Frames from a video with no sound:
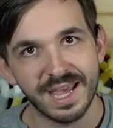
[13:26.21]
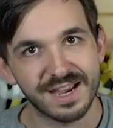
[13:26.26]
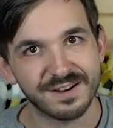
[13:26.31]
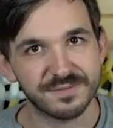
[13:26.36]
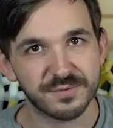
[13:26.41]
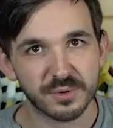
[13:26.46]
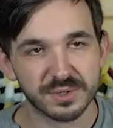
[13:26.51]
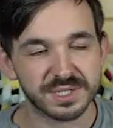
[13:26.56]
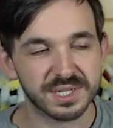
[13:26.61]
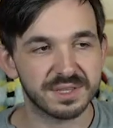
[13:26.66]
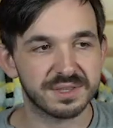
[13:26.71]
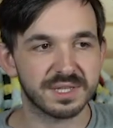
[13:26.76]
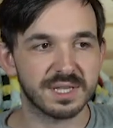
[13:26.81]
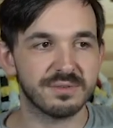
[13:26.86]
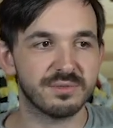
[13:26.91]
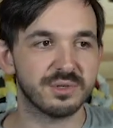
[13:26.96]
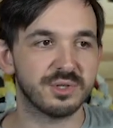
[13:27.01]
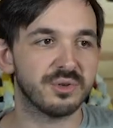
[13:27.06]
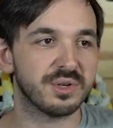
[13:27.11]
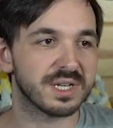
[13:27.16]
At 14th
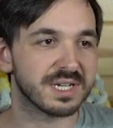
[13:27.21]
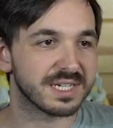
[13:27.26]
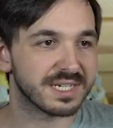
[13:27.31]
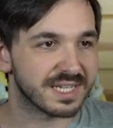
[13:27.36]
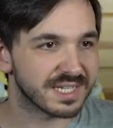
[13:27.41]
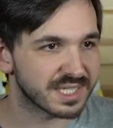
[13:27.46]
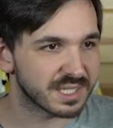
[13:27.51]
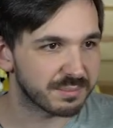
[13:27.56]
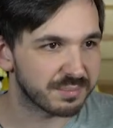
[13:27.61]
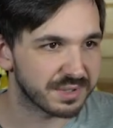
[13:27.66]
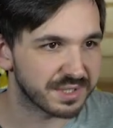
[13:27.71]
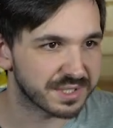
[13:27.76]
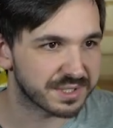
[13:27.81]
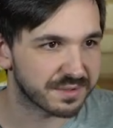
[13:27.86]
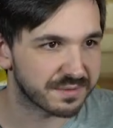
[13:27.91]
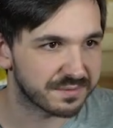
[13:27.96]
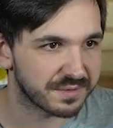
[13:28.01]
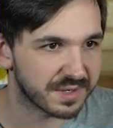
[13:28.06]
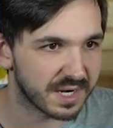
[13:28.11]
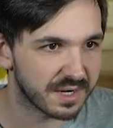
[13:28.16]
level, you get Disciplined
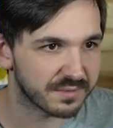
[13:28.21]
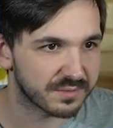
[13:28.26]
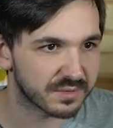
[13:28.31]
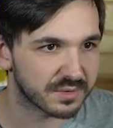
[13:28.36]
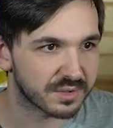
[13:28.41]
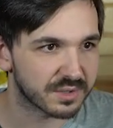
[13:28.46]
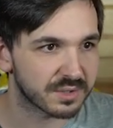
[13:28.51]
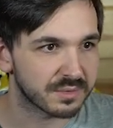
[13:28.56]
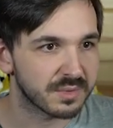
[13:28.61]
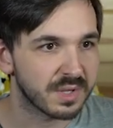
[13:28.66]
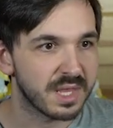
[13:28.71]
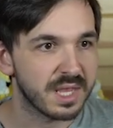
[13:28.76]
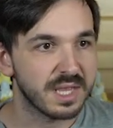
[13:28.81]
Survivor,